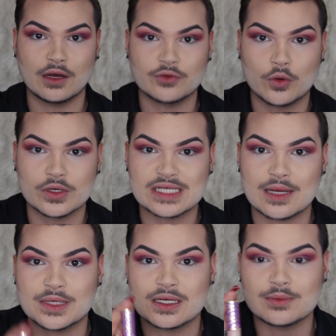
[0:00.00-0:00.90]
Of course,
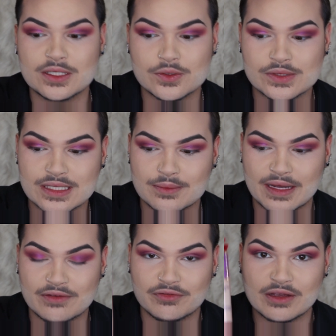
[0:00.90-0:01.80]
I'm going to be using
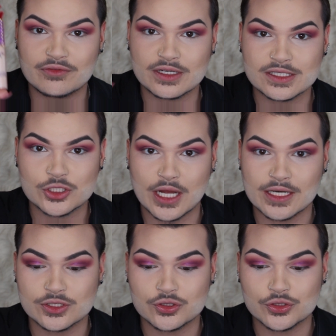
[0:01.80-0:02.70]
my favorite tried
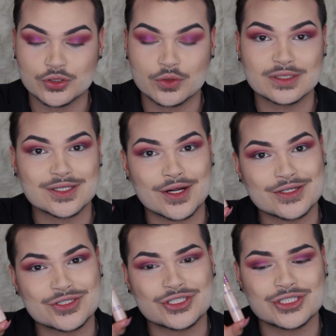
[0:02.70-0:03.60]
and true
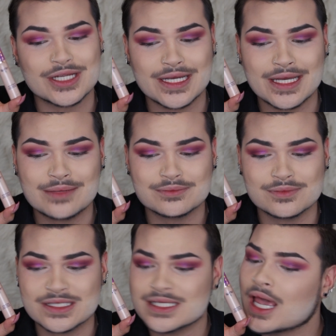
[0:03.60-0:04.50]
Tarte
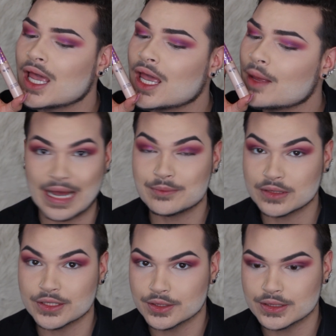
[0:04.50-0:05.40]
Shame Time. I'm
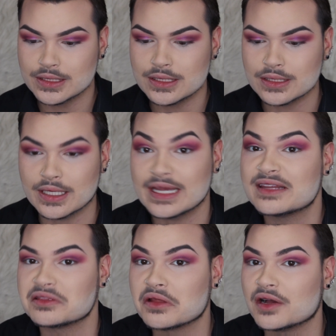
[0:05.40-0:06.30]
literally
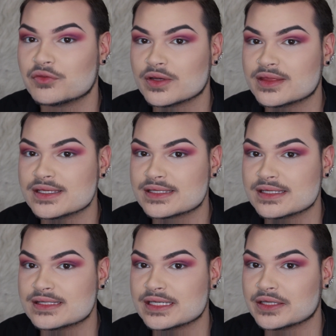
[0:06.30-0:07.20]
in love with this
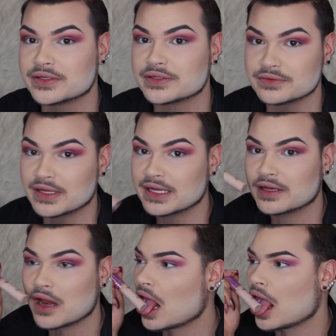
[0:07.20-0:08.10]
concealer.
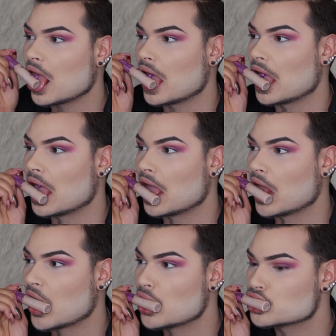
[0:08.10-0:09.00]
Like, oh hell
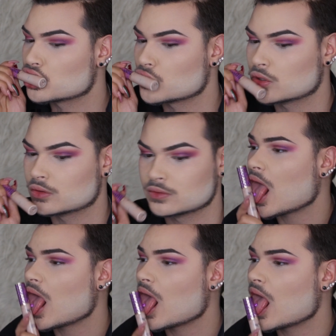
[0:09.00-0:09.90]

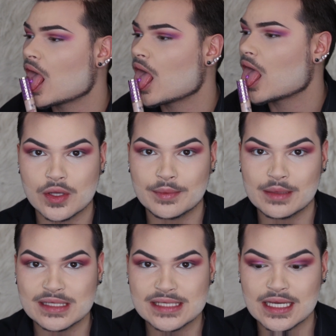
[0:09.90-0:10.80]
no! So I'm
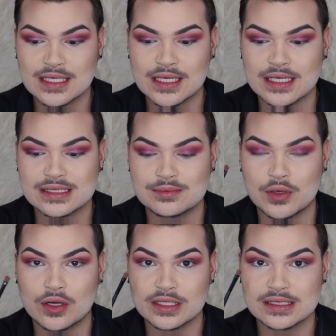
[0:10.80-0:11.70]
going to be taking a
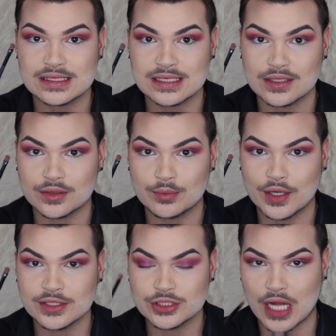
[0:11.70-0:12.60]
small concealer
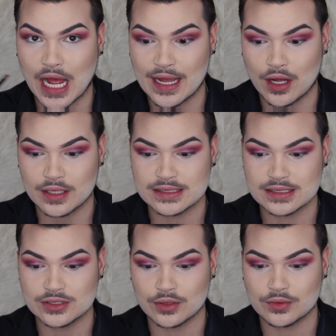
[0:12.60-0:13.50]
brush. I
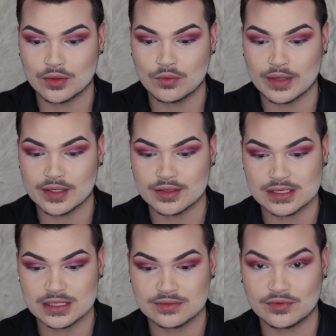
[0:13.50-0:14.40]
honestly don't know where
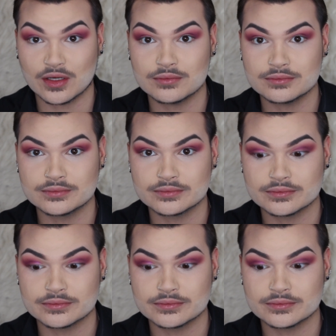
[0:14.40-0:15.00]
this is from.